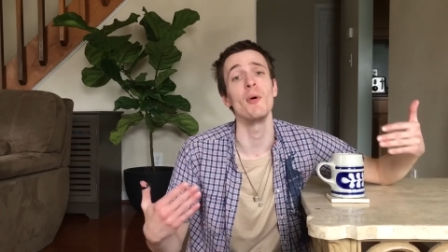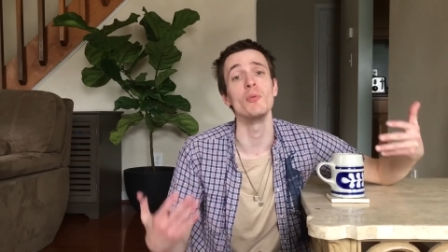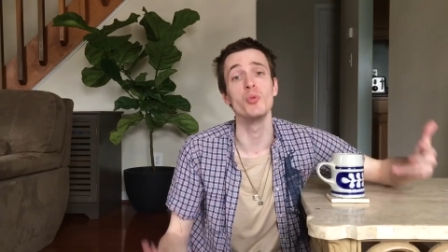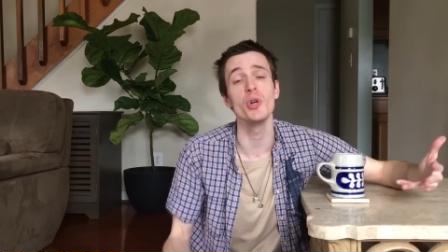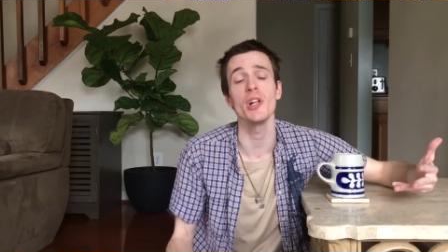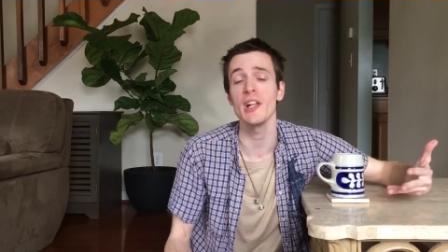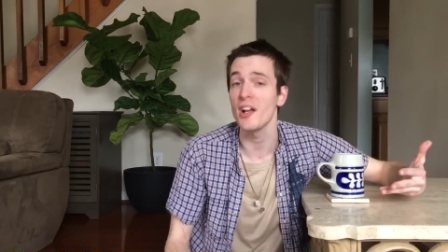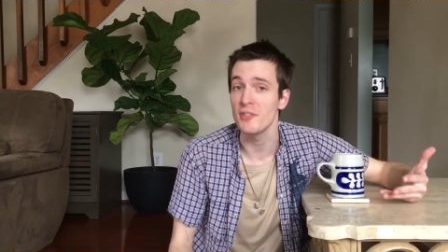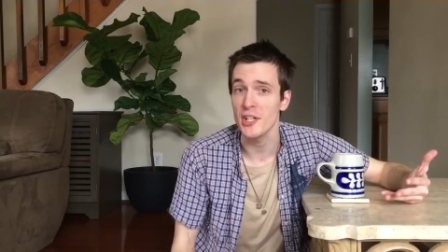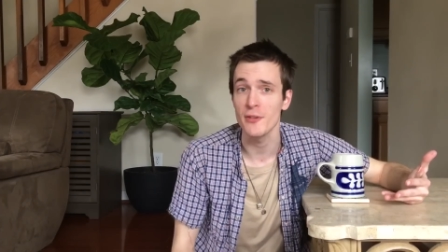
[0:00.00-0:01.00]
I would really
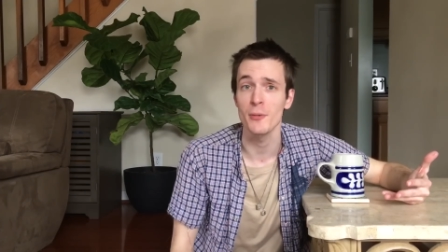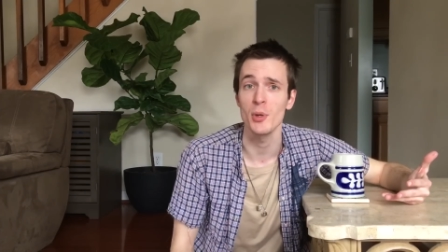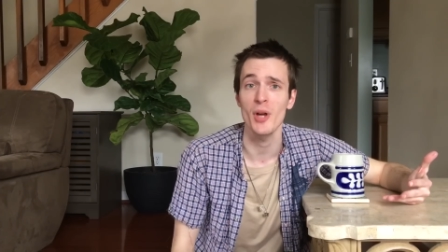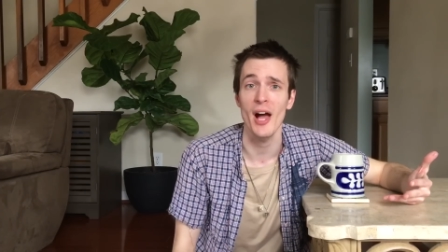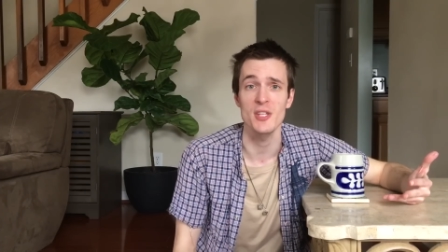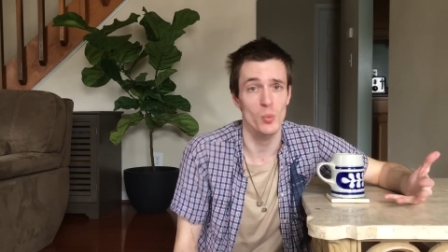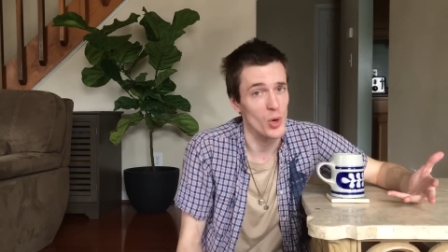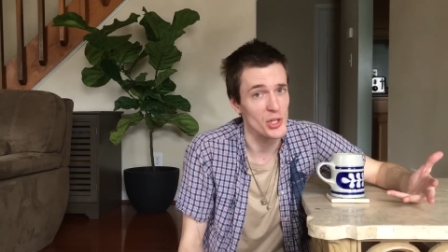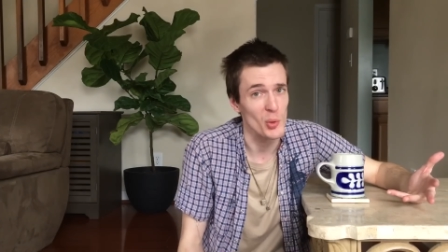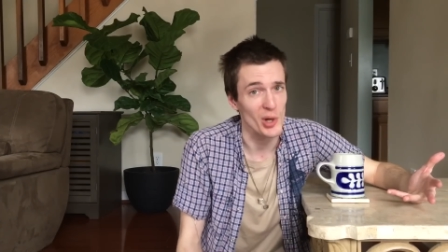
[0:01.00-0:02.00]
love to hear from you guys
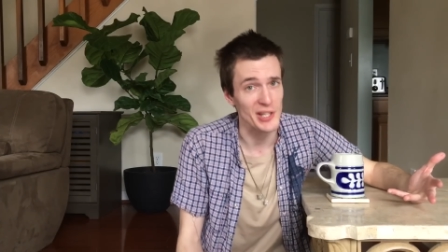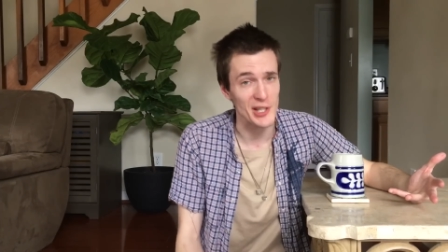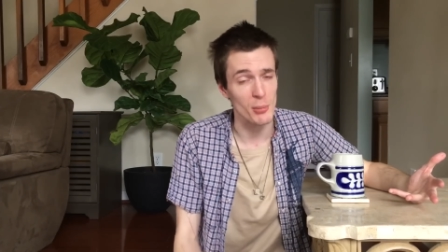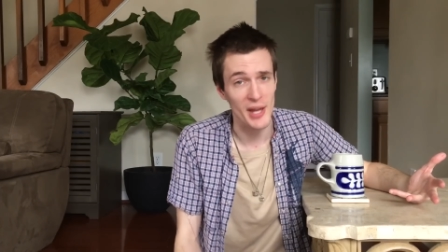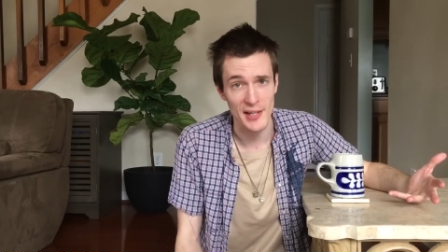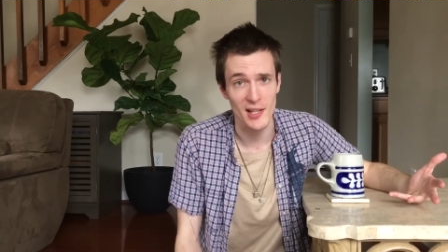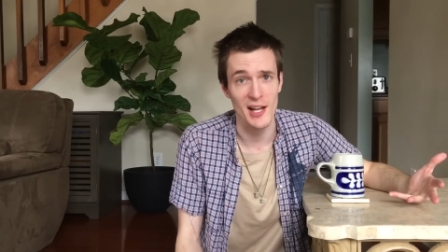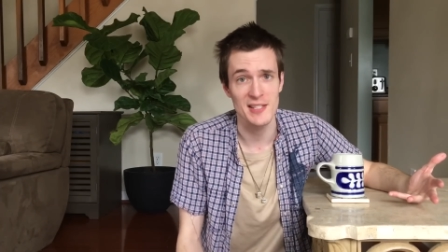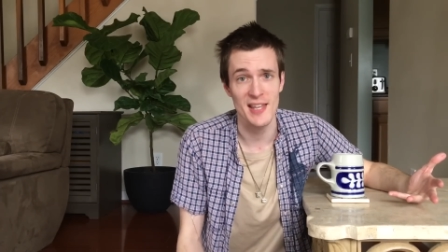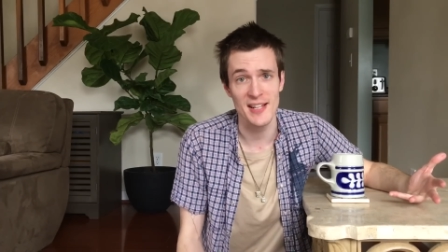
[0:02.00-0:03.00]
what you want to hear me
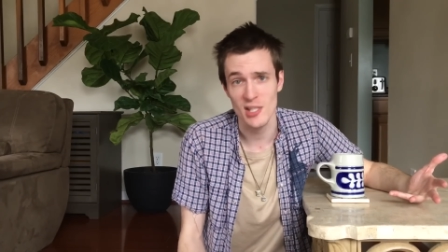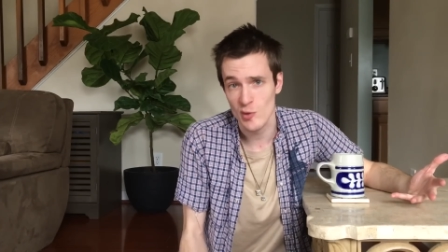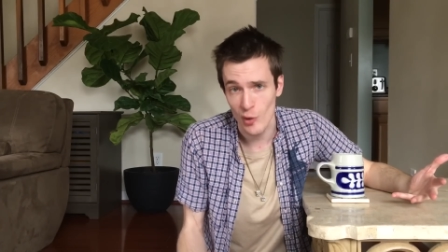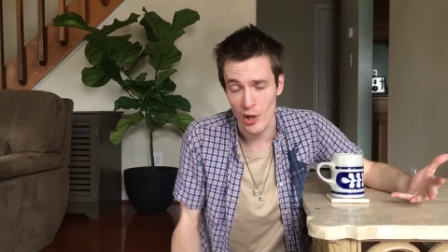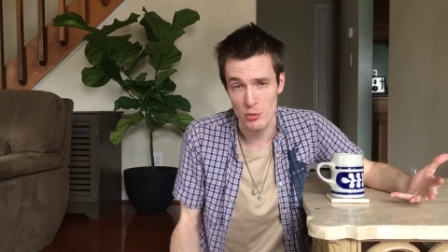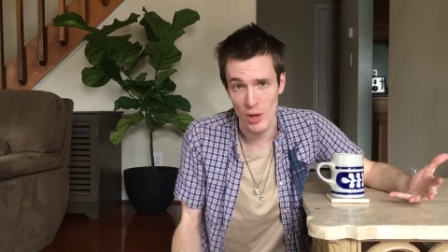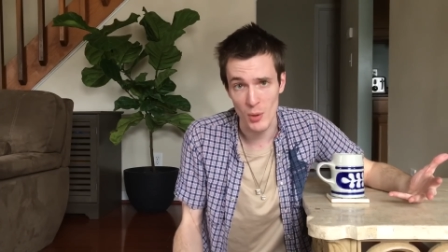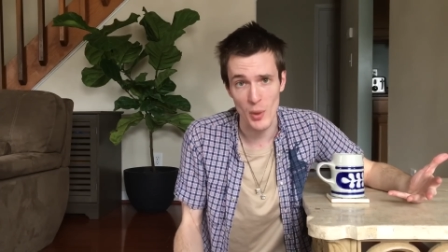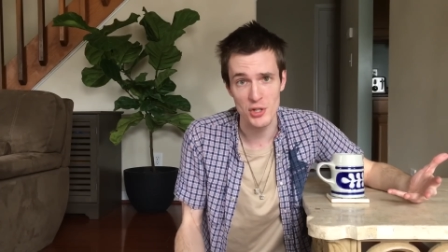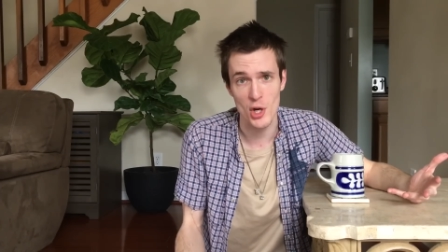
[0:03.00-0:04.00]
analyze next as far as
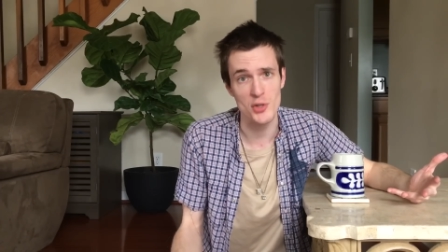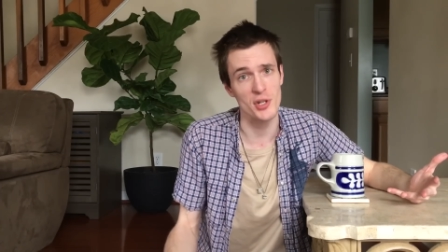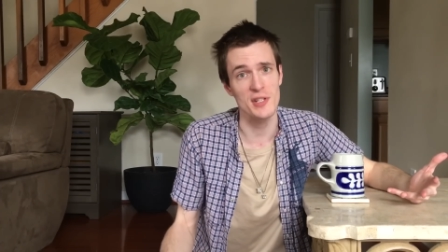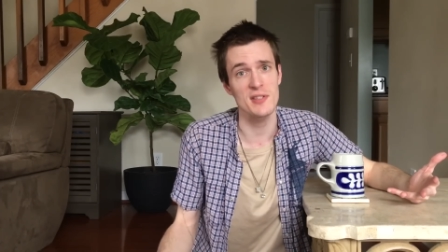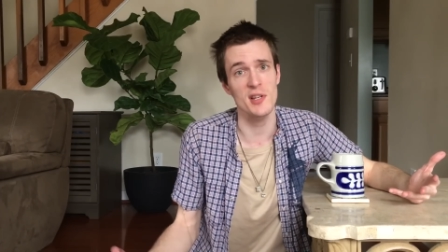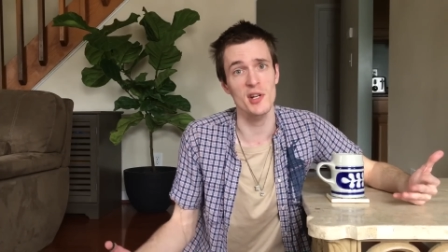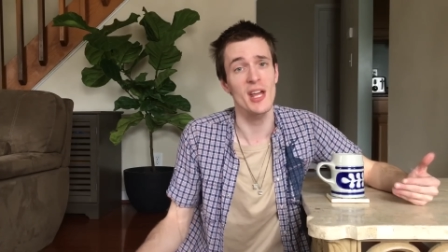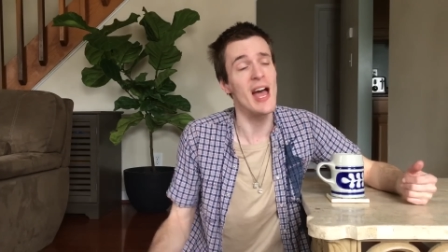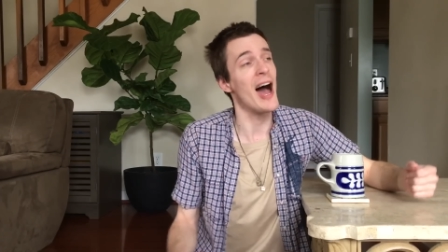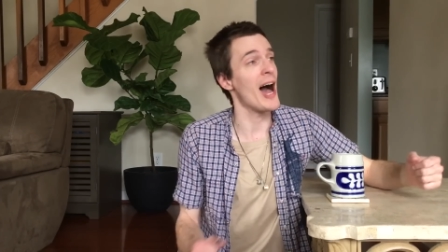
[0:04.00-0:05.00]
runway shows are
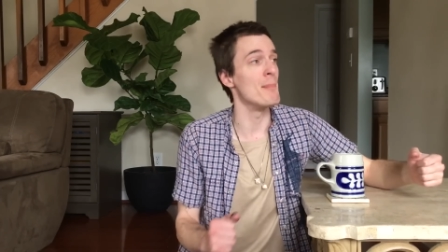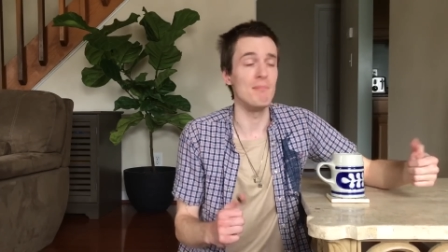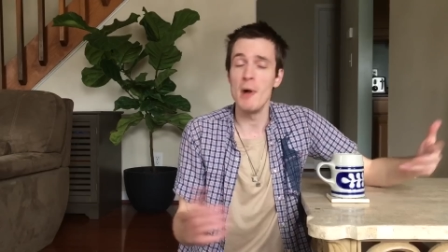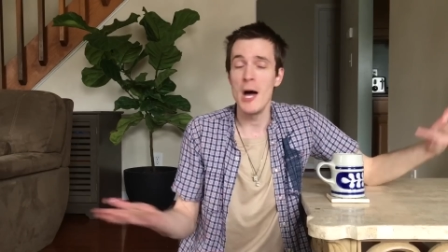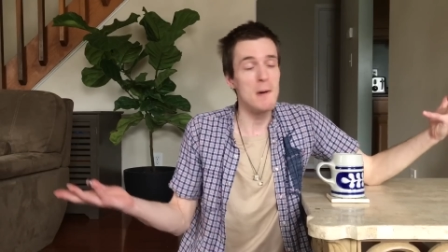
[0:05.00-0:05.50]
concerned. I'm